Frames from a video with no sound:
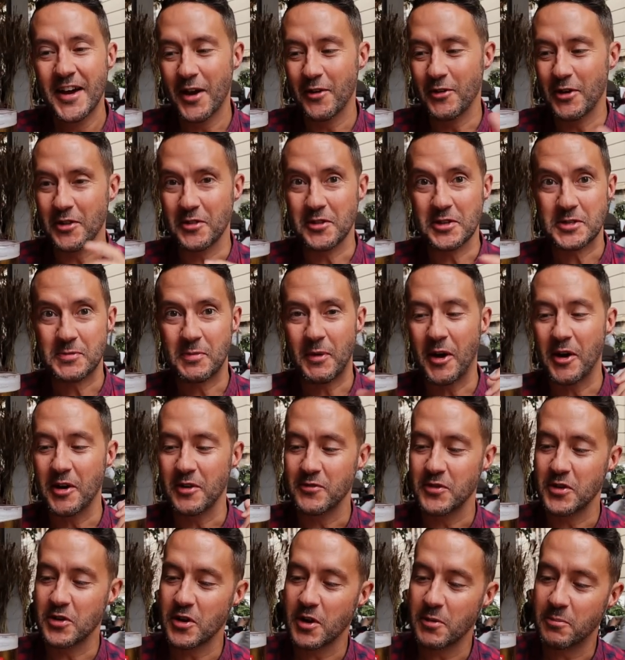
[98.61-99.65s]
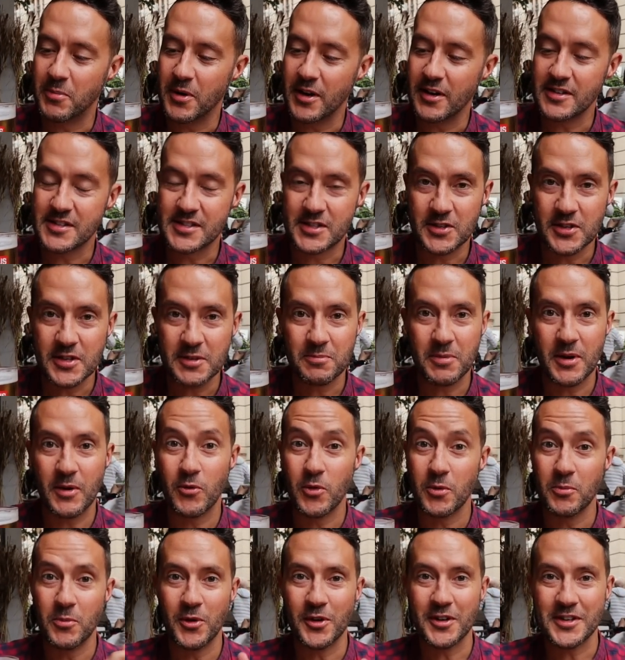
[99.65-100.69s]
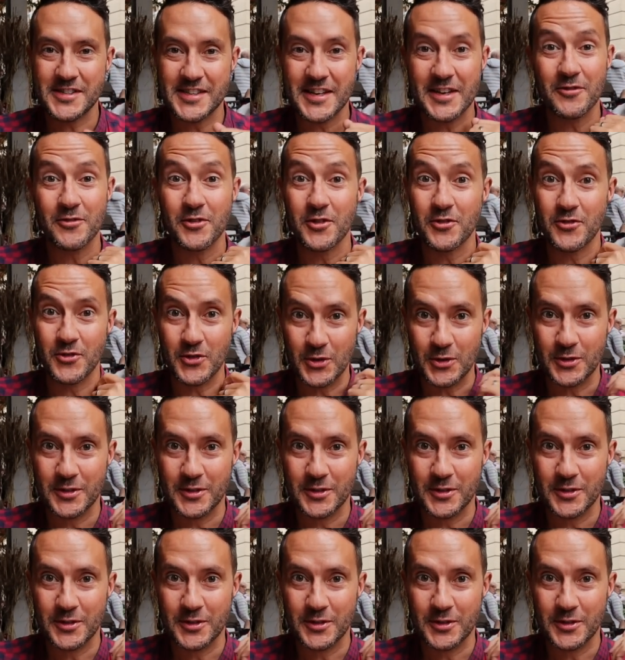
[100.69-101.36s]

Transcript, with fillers: around this part of Europe, but it's good, but we're more excited for the